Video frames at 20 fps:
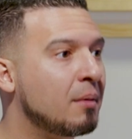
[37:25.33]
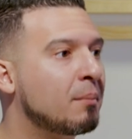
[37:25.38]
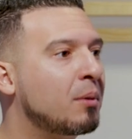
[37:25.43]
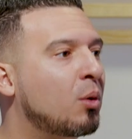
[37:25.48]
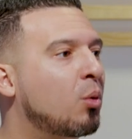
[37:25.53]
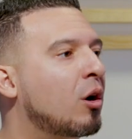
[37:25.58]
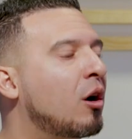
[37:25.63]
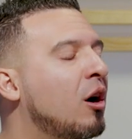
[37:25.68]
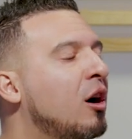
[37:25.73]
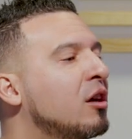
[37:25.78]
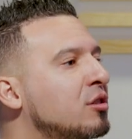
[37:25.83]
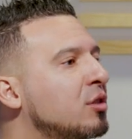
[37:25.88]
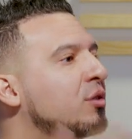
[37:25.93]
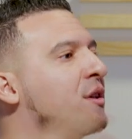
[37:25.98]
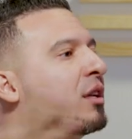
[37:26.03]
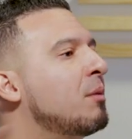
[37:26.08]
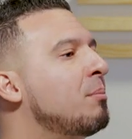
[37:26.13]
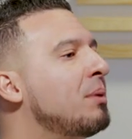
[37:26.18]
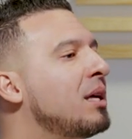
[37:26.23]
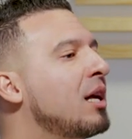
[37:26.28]
But we're also
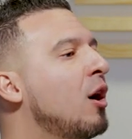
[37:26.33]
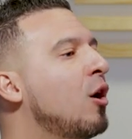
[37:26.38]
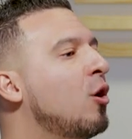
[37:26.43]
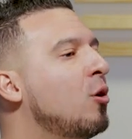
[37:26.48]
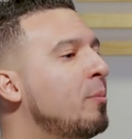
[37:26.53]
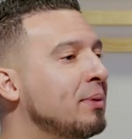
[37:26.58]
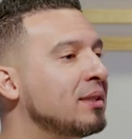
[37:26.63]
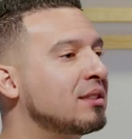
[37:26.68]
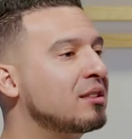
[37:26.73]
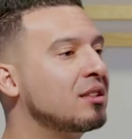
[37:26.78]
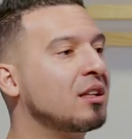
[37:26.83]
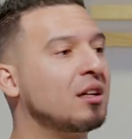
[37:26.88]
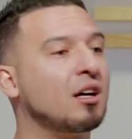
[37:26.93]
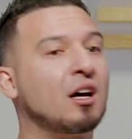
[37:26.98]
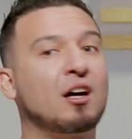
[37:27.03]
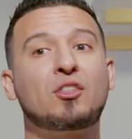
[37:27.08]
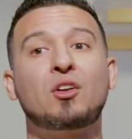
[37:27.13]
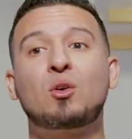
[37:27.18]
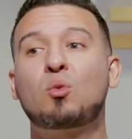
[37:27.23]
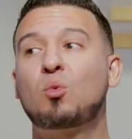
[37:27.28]
going to be open to the
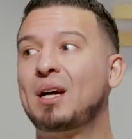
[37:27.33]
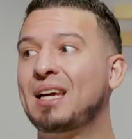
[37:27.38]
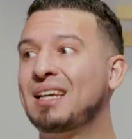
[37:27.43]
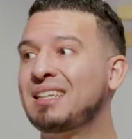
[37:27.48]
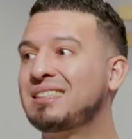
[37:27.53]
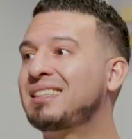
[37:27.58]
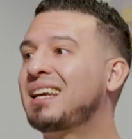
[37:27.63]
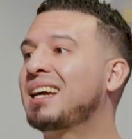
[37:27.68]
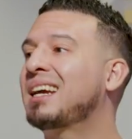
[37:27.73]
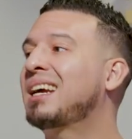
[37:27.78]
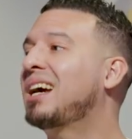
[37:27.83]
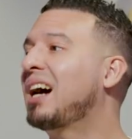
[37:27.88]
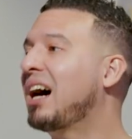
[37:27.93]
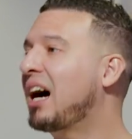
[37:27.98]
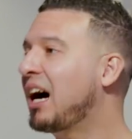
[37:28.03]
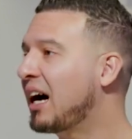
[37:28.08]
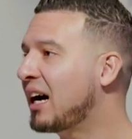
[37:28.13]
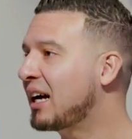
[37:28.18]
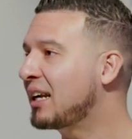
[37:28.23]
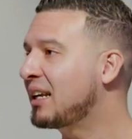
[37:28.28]
other ways that
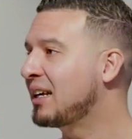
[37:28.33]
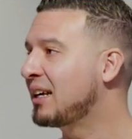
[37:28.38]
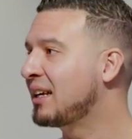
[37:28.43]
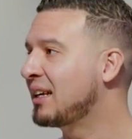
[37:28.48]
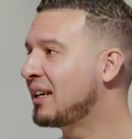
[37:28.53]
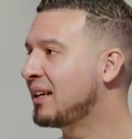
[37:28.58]
God